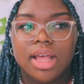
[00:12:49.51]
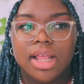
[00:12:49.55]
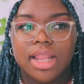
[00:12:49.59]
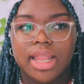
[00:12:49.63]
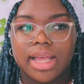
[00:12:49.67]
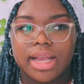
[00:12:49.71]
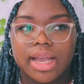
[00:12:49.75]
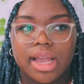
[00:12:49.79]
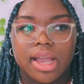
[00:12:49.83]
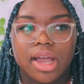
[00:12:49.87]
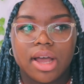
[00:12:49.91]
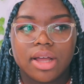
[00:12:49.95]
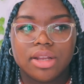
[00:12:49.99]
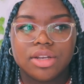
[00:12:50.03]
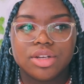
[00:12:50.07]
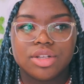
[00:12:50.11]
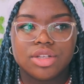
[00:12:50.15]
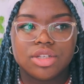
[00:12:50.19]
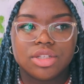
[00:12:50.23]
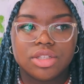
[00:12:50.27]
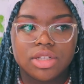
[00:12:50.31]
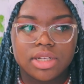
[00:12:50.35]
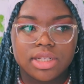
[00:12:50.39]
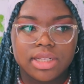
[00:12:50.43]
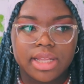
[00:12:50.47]
Like I
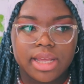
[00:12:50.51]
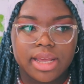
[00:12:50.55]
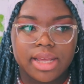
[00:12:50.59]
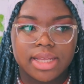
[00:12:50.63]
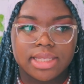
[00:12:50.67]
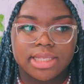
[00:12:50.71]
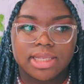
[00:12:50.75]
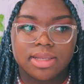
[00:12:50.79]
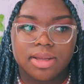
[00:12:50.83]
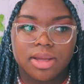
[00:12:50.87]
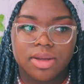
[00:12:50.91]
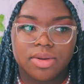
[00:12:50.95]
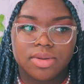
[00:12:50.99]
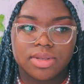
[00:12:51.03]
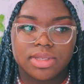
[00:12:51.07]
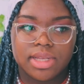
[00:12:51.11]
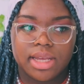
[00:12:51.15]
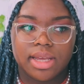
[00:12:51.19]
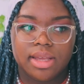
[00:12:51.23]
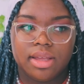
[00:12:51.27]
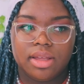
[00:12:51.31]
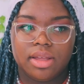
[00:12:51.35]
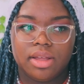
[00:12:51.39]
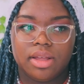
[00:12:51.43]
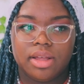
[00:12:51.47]
understood it. It was
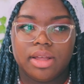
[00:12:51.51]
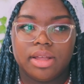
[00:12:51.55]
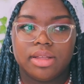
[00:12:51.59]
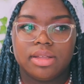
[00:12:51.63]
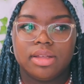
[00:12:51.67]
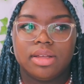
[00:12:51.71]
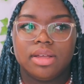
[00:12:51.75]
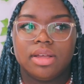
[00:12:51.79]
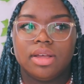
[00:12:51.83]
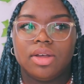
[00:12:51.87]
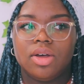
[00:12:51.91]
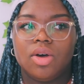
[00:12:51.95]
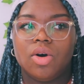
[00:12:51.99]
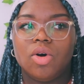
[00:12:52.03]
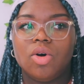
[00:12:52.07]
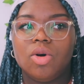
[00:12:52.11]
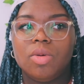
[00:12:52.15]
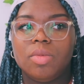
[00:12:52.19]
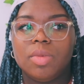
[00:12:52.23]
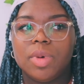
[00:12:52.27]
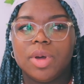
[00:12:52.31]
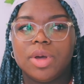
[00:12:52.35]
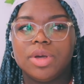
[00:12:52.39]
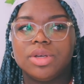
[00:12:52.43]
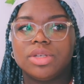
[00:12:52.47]
like a,
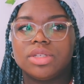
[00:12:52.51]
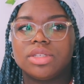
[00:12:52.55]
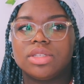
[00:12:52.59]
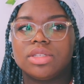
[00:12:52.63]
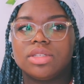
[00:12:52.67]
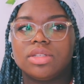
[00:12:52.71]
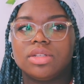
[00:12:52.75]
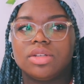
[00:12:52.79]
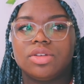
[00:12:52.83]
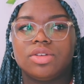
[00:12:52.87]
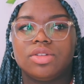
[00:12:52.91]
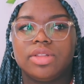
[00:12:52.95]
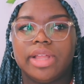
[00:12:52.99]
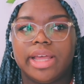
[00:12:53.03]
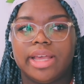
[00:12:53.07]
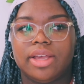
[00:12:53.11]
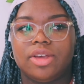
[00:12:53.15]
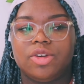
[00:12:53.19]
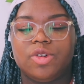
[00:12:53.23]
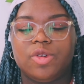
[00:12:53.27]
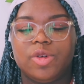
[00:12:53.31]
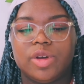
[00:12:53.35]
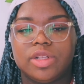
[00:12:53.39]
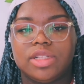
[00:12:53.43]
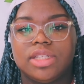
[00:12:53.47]
almost like
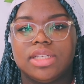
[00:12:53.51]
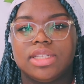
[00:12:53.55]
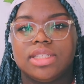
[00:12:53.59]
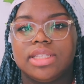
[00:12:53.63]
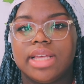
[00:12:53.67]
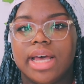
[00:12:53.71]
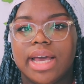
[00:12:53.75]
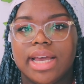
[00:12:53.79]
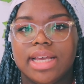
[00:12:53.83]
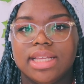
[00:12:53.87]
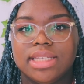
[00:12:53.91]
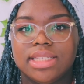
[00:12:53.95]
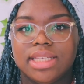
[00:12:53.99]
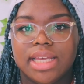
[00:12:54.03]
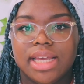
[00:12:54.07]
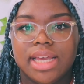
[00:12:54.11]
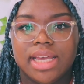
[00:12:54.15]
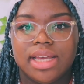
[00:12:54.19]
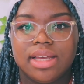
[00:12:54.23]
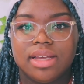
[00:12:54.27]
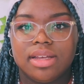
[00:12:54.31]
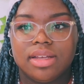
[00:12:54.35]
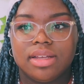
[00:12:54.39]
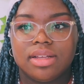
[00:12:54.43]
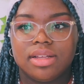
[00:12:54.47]

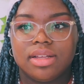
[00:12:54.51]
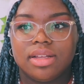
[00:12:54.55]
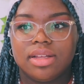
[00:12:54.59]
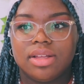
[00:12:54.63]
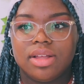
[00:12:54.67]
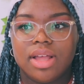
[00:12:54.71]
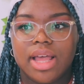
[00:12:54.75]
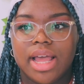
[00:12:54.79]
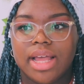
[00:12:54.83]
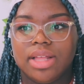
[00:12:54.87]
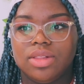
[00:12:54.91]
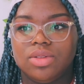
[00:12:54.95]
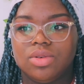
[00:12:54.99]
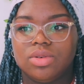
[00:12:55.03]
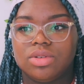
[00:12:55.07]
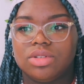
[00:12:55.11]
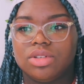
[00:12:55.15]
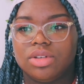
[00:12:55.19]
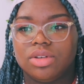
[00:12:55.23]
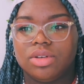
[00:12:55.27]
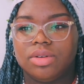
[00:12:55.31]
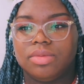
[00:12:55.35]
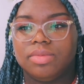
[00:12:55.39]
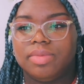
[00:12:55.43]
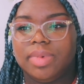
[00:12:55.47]
criticizing and
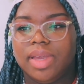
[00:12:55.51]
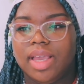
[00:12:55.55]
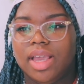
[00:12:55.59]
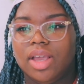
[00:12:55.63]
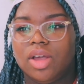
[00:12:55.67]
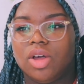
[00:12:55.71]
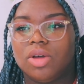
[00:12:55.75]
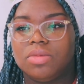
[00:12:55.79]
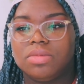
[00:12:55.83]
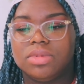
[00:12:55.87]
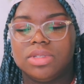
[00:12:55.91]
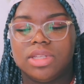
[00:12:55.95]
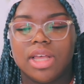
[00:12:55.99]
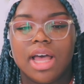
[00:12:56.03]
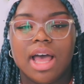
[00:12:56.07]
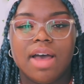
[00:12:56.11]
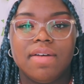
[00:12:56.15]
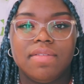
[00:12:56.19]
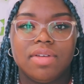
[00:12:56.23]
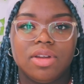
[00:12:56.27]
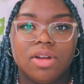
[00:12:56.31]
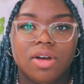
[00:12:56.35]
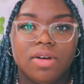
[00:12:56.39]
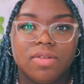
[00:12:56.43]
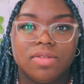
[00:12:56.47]
also being
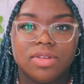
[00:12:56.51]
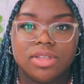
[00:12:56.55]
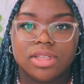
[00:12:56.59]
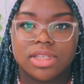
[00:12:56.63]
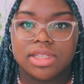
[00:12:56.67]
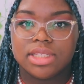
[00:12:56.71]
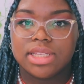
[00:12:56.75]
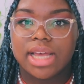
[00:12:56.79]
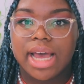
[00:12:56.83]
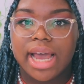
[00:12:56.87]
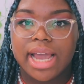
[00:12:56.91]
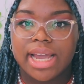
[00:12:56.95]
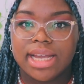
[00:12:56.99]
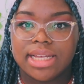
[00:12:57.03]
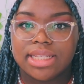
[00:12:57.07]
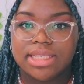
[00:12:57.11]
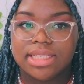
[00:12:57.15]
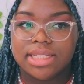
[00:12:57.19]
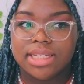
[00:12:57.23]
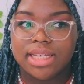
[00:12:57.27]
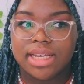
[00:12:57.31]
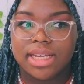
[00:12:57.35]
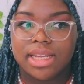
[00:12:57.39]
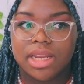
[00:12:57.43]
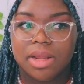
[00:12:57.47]
observant of
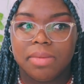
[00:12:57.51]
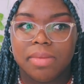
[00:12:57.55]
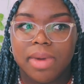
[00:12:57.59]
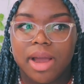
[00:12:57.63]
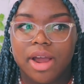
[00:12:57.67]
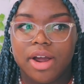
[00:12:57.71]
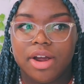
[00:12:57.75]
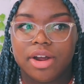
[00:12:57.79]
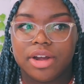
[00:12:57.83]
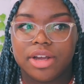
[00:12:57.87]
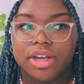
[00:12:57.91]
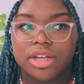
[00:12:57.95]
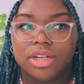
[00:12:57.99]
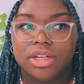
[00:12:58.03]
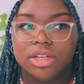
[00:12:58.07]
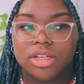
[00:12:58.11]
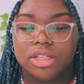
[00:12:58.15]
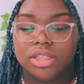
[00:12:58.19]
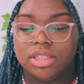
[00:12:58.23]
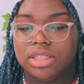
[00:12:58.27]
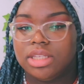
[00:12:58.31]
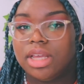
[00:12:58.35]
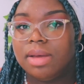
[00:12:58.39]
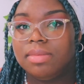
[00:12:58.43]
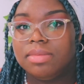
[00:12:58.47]
society and American
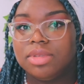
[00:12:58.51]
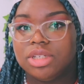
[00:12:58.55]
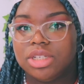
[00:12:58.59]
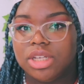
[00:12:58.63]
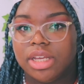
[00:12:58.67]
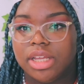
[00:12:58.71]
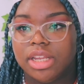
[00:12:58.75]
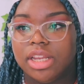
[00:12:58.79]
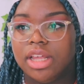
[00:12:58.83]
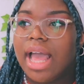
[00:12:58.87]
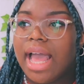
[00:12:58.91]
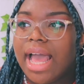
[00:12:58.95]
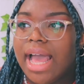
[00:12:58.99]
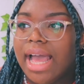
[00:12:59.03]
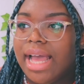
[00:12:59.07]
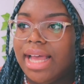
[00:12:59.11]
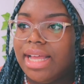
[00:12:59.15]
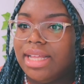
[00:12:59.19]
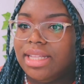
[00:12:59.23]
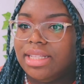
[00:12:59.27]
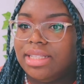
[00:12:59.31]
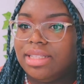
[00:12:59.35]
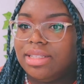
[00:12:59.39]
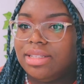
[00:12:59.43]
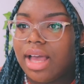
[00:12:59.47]
consumption.
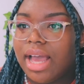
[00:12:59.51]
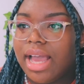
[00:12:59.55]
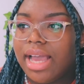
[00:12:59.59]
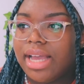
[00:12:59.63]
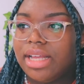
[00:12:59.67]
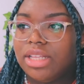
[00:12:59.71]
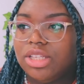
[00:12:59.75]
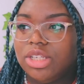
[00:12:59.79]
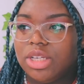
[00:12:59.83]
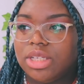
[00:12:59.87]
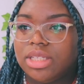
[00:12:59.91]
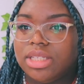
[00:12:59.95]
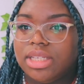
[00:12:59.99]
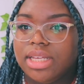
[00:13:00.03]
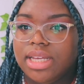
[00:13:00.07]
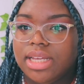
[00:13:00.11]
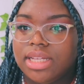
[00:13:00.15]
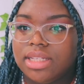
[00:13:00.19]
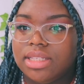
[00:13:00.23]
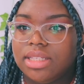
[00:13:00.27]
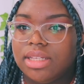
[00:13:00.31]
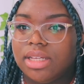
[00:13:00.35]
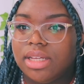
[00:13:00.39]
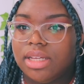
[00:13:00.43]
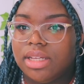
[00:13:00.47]
And I had just
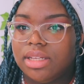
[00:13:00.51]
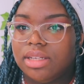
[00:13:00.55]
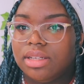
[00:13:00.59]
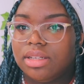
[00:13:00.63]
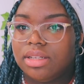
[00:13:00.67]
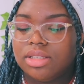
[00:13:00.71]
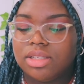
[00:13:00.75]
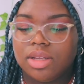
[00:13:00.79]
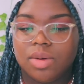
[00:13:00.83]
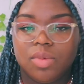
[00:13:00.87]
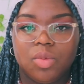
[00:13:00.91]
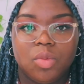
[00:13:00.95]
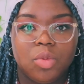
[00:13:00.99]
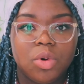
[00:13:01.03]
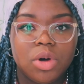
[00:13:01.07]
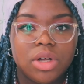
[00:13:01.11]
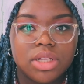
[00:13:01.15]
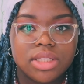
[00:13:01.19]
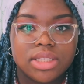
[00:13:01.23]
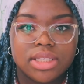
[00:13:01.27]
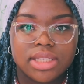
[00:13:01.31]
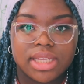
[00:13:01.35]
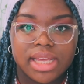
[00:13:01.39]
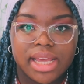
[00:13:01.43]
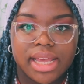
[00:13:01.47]
eaten some
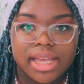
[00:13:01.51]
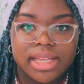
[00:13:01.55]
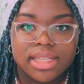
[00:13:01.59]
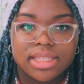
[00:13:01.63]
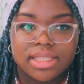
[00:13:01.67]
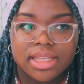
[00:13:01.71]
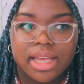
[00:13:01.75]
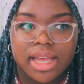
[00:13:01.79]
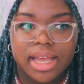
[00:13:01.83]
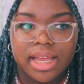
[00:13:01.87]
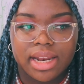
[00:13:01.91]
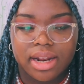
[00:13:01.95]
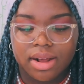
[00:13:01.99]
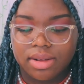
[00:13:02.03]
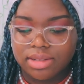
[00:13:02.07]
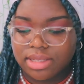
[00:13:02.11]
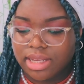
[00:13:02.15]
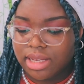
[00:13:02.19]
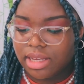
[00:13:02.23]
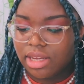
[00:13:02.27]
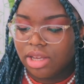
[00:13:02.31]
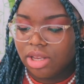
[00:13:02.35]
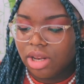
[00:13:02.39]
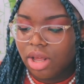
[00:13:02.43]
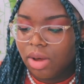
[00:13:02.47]
Wotsits and I was
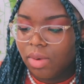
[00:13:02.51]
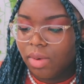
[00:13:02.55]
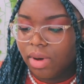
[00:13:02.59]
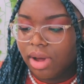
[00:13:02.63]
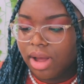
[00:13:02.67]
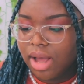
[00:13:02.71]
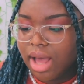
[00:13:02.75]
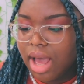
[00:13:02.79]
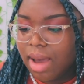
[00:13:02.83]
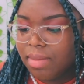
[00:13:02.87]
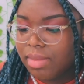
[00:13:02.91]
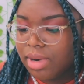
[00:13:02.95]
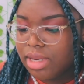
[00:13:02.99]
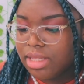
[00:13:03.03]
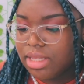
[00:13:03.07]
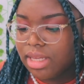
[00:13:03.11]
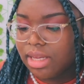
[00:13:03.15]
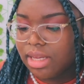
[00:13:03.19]
like, you know what, I'm gonna